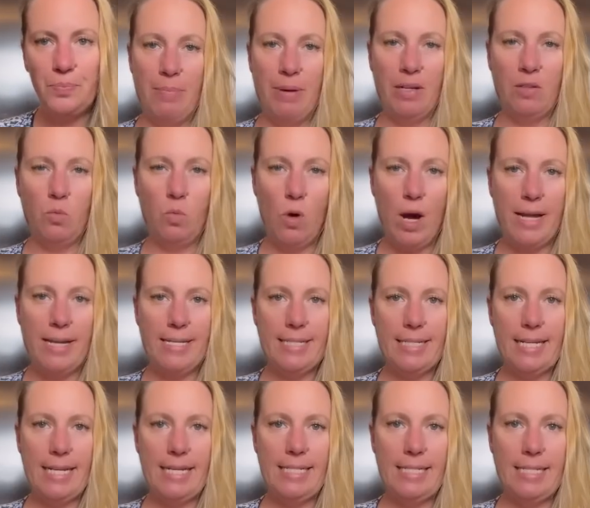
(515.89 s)
But what
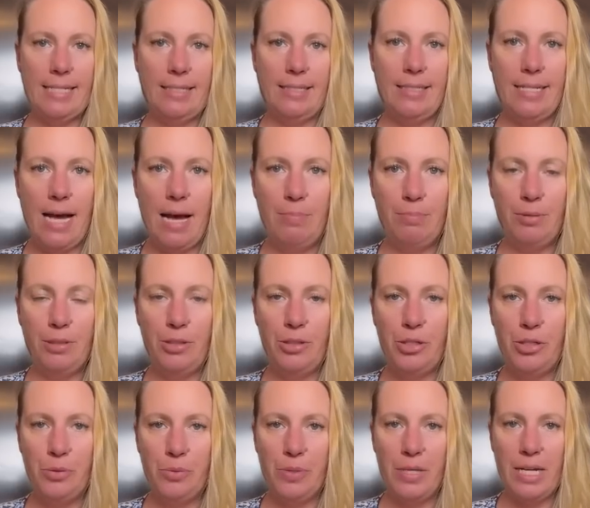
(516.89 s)
is a tilt
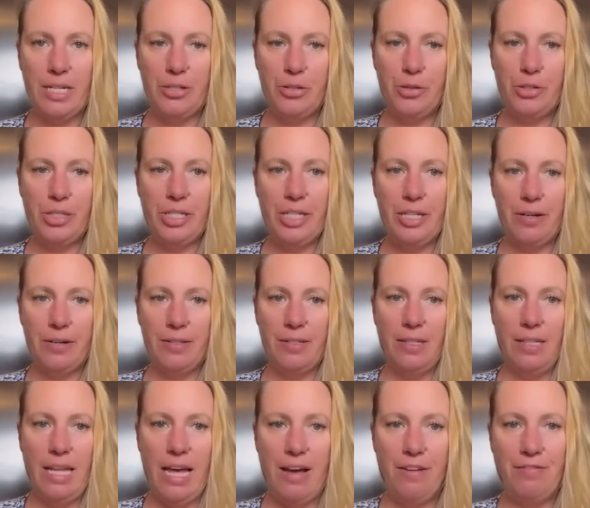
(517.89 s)
amplitude that you see on
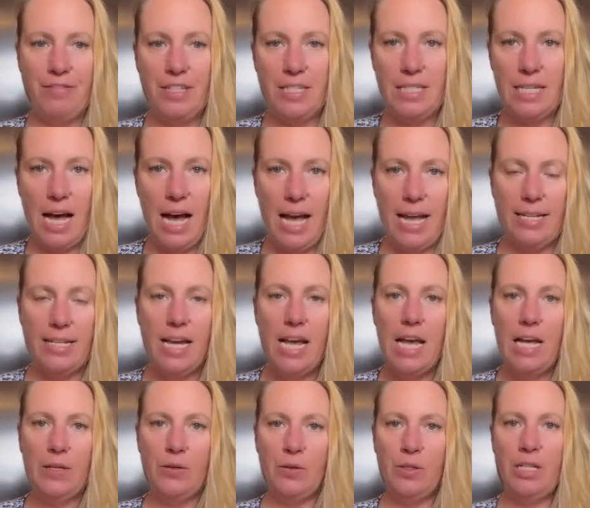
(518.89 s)
the left side?
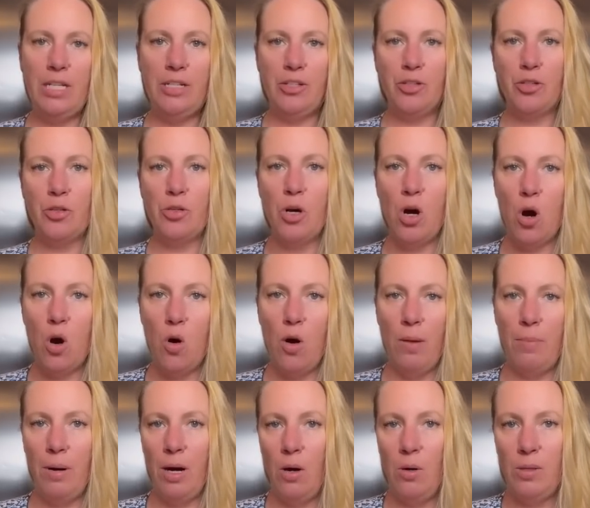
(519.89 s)
You need to know
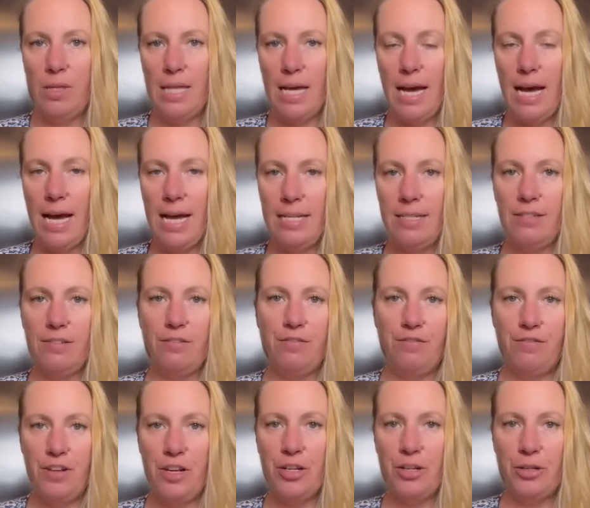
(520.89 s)
about that
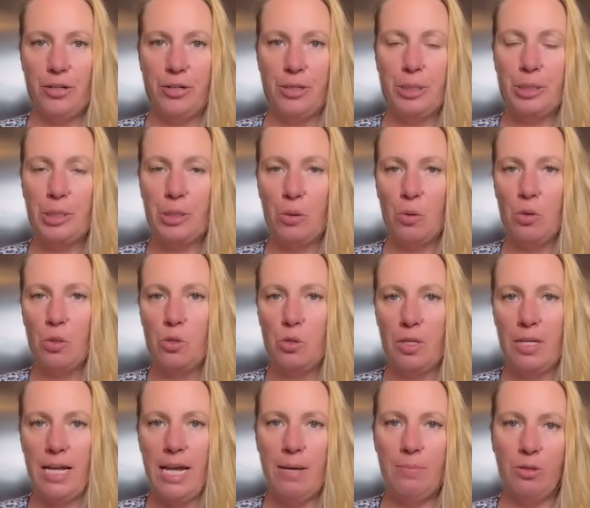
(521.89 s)
figure so to
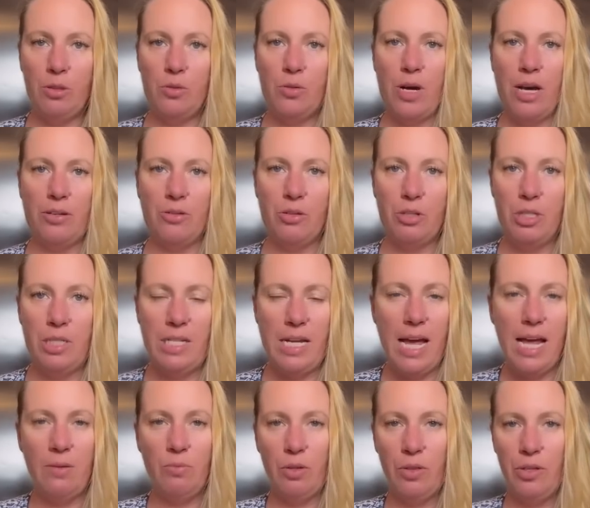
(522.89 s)
enable to
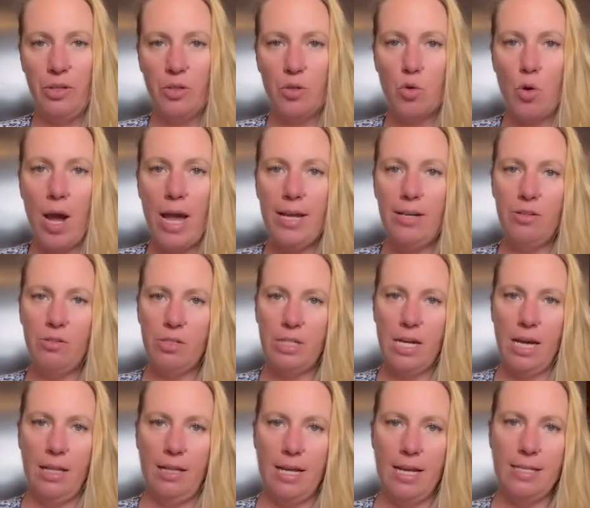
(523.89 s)
understand what they're trying to
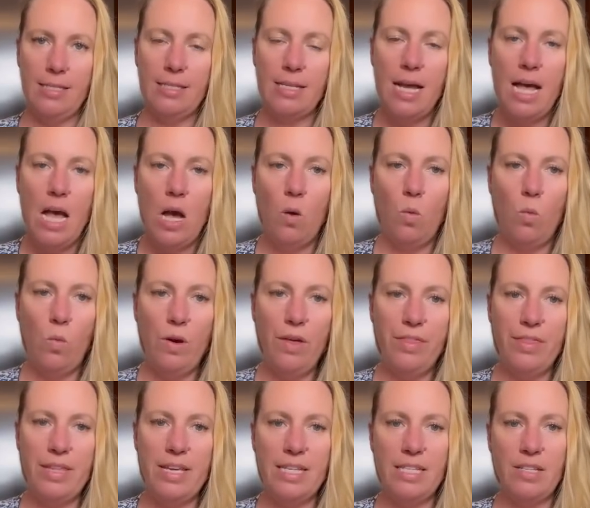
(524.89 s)
tell us
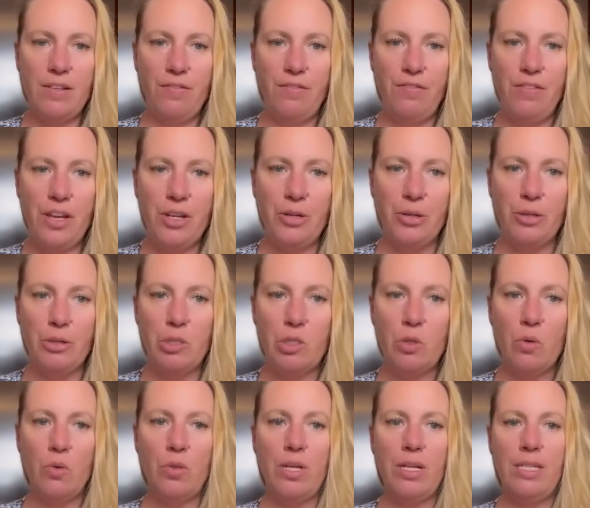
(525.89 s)
with this figure.
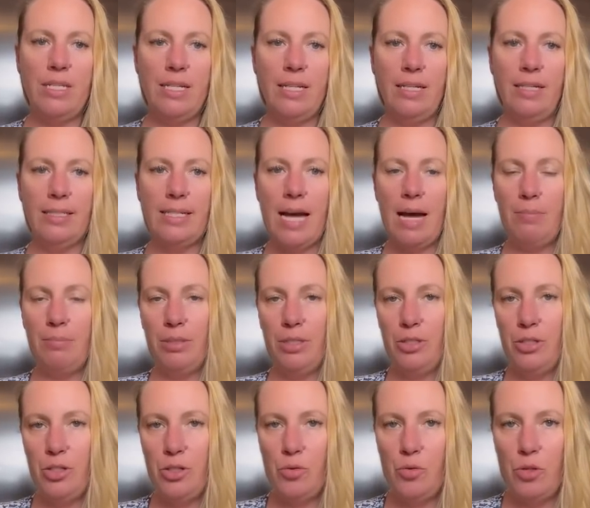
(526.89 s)
So the tilt
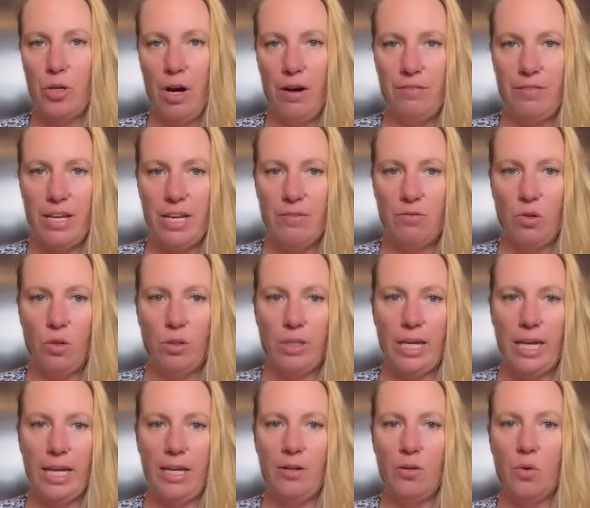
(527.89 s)
amplitude of a
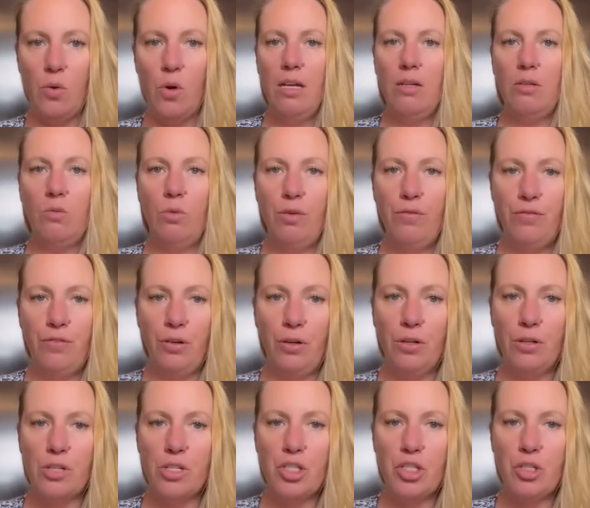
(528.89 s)
volcano
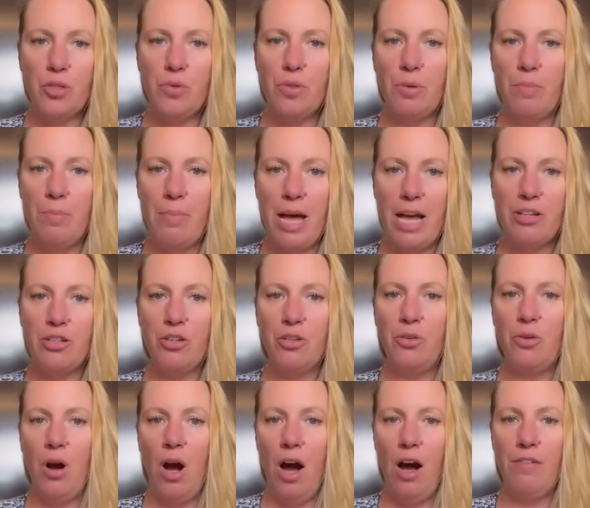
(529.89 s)
refers to the
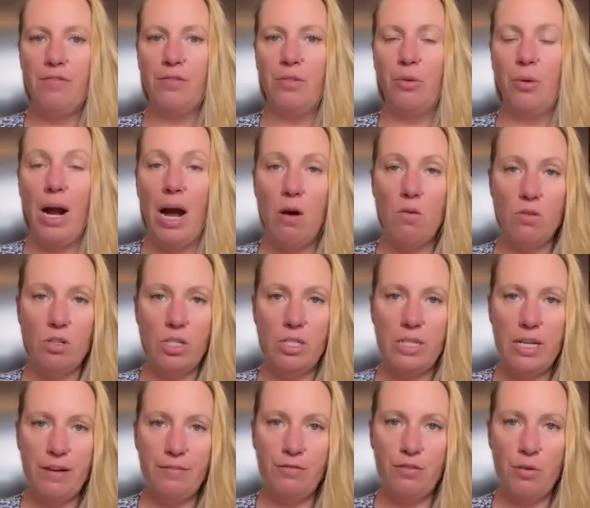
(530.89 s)
measure of ground
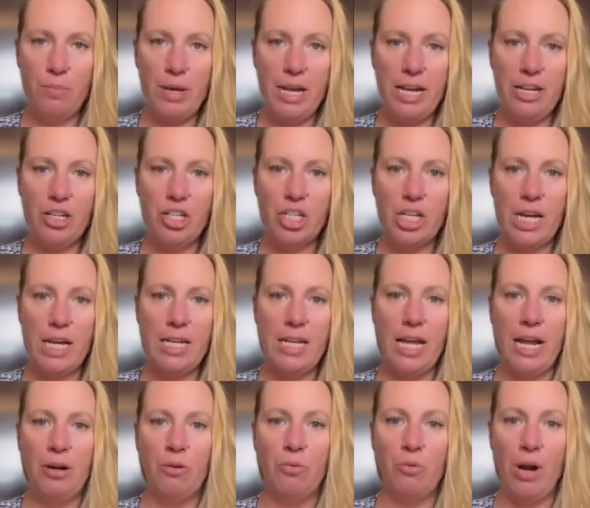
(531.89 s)
deformation
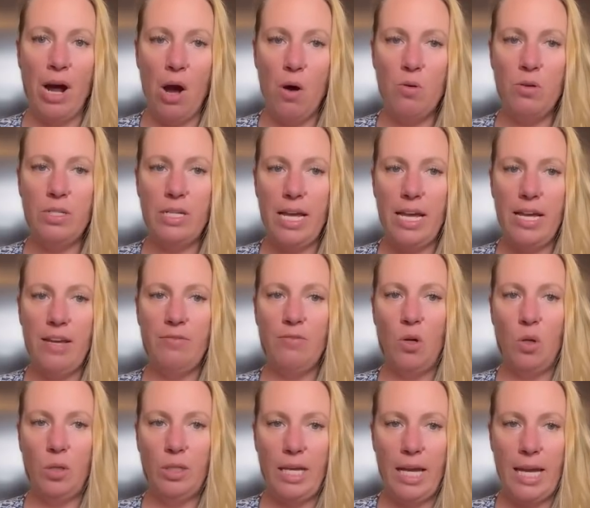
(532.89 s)
around a
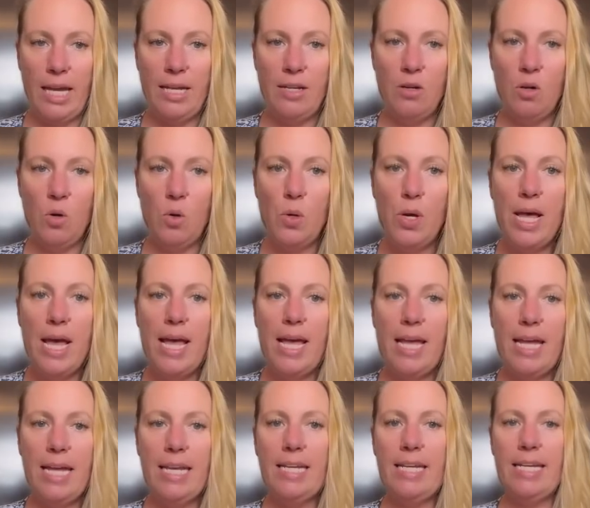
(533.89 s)
volcano,
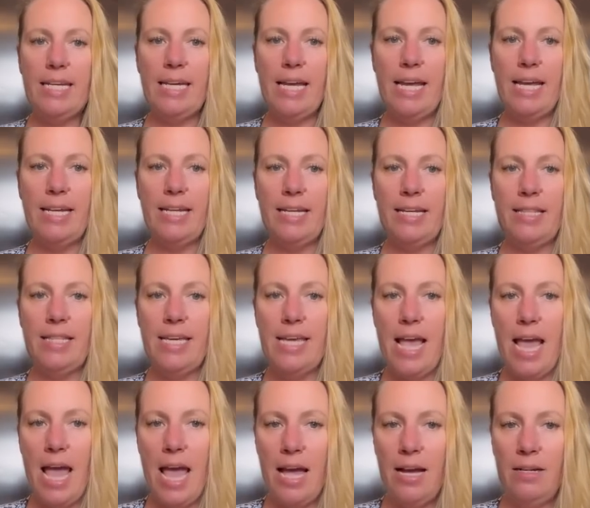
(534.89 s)
indicating
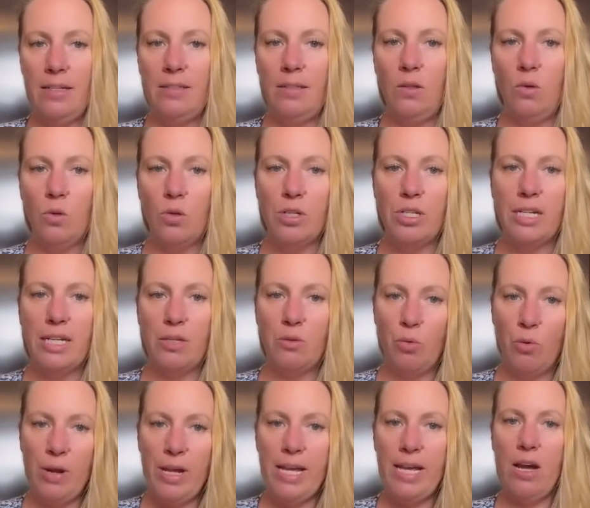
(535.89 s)
the angle or
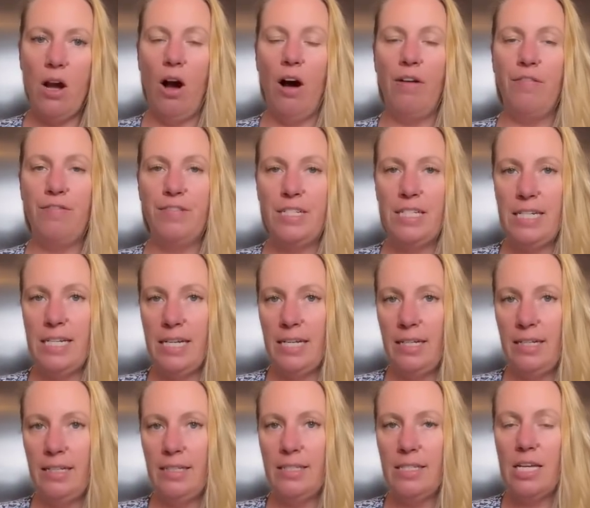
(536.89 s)
degree of
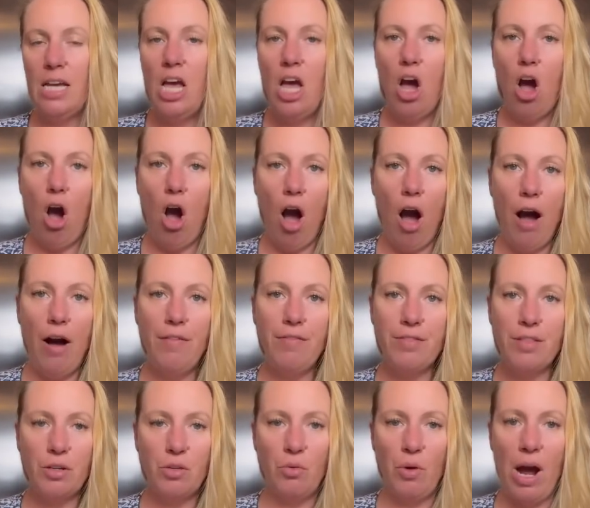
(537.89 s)
tilt
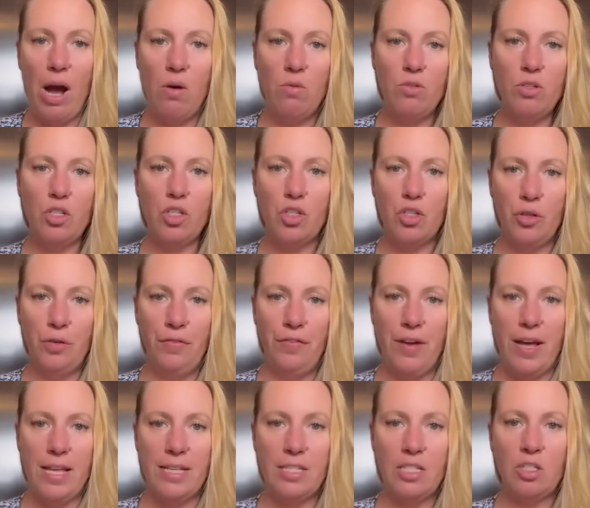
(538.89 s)
of the ground
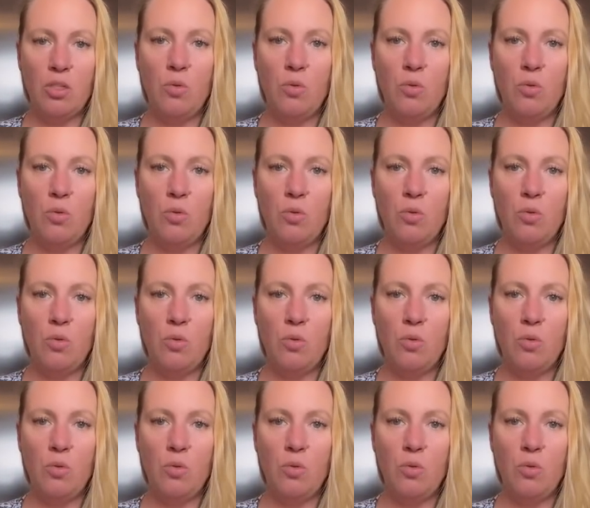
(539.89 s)
surface.